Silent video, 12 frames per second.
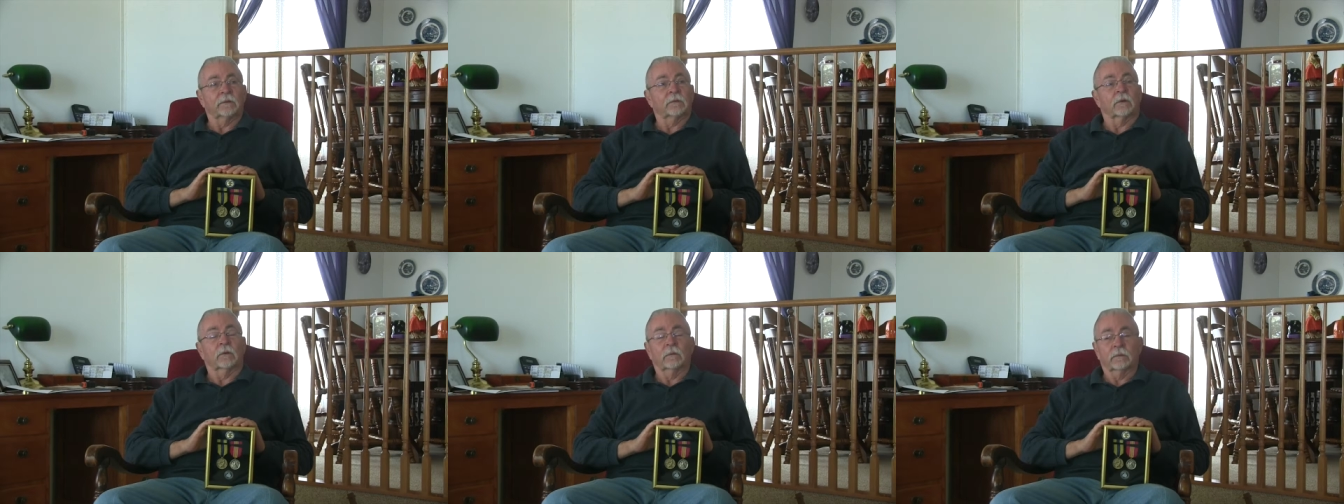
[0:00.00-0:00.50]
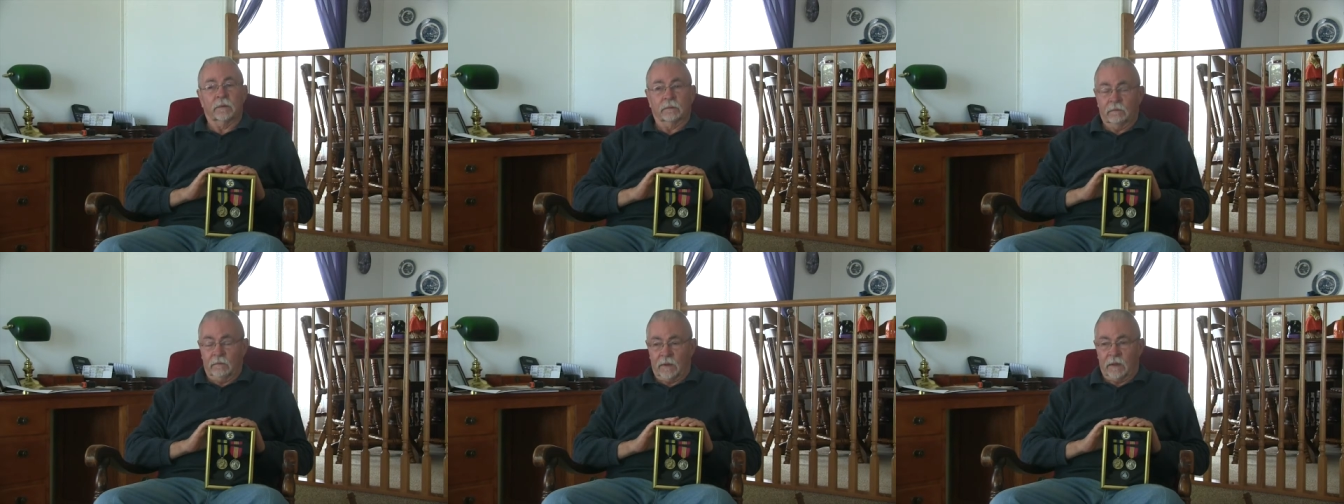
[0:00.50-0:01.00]
So
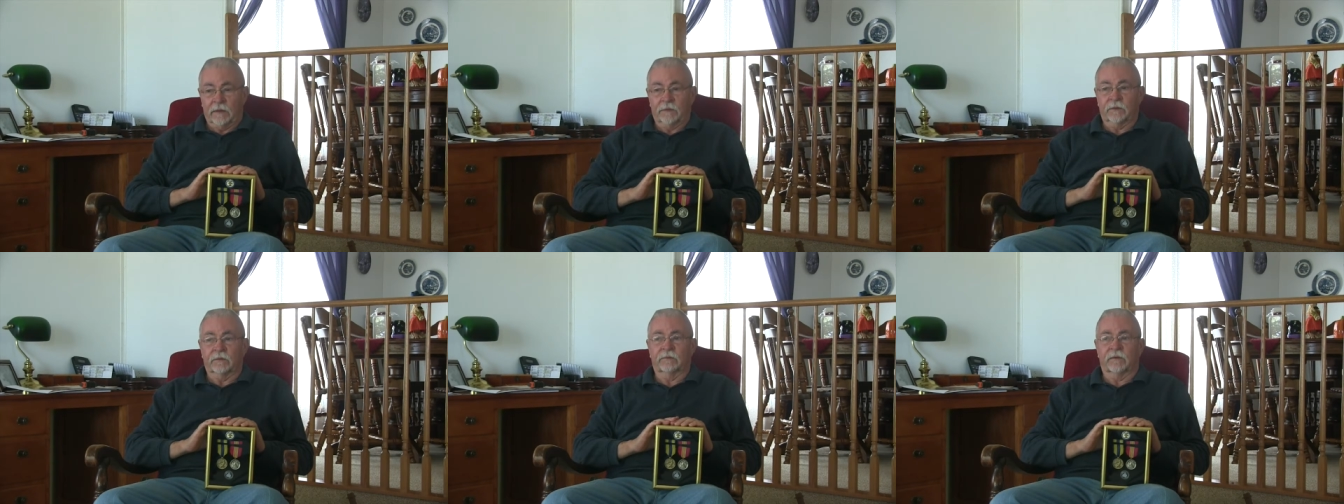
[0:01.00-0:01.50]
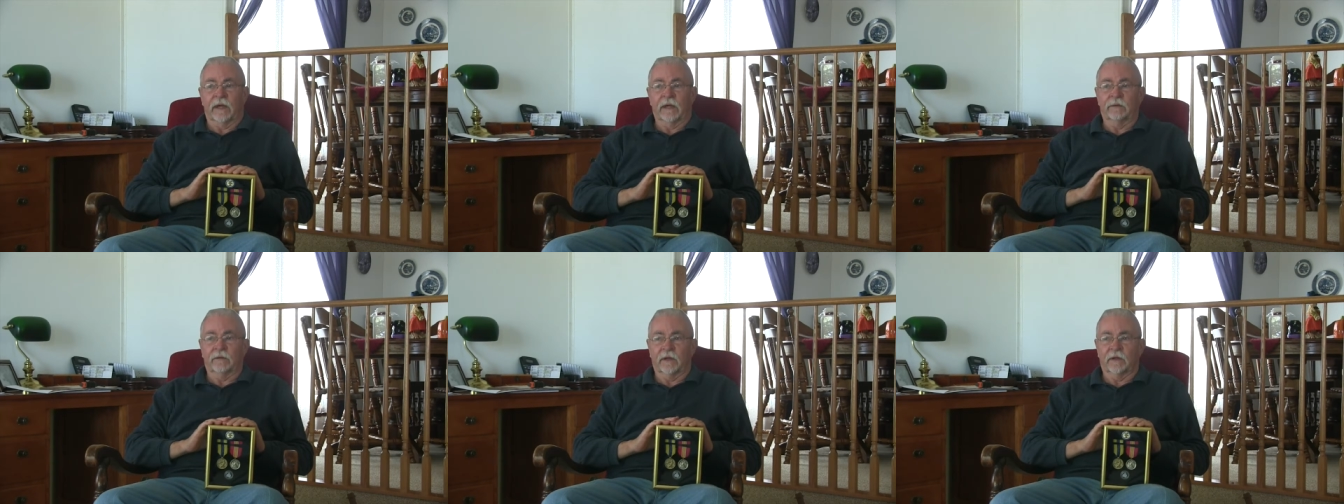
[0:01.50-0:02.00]
I said,
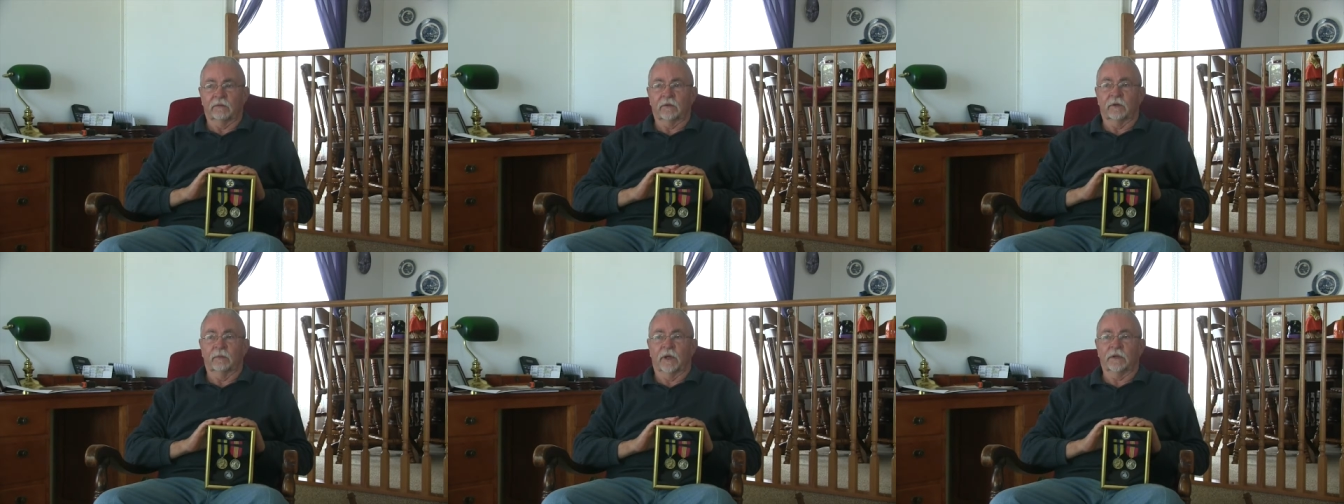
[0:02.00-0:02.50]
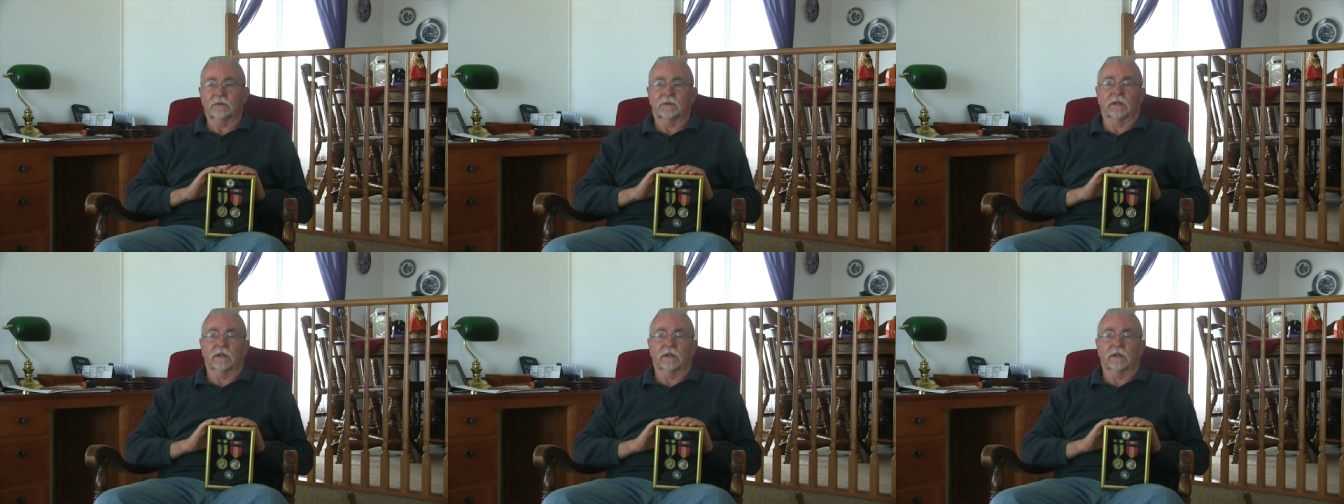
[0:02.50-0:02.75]
fine, thank you very much.